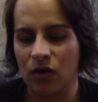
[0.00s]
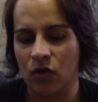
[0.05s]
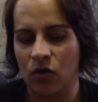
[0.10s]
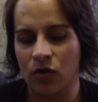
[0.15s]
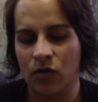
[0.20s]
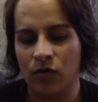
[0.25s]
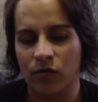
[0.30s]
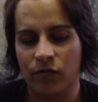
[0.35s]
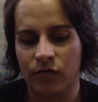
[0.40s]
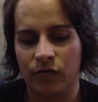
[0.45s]

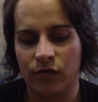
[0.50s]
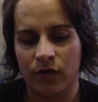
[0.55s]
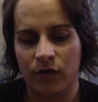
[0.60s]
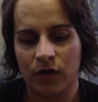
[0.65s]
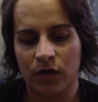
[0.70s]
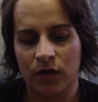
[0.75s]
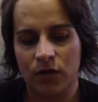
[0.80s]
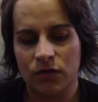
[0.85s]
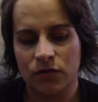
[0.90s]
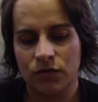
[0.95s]
of
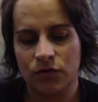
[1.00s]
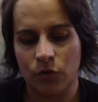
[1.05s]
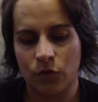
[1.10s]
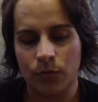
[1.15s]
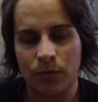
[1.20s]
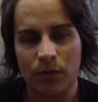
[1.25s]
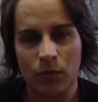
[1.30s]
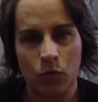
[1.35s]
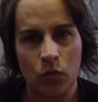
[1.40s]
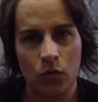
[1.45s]

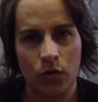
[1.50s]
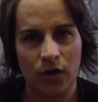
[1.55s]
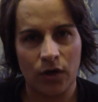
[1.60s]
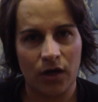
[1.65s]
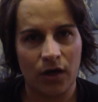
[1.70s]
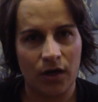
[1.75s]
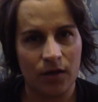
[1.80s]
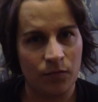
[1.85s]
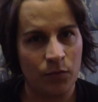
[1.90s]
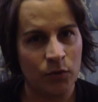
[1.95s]
soapy water,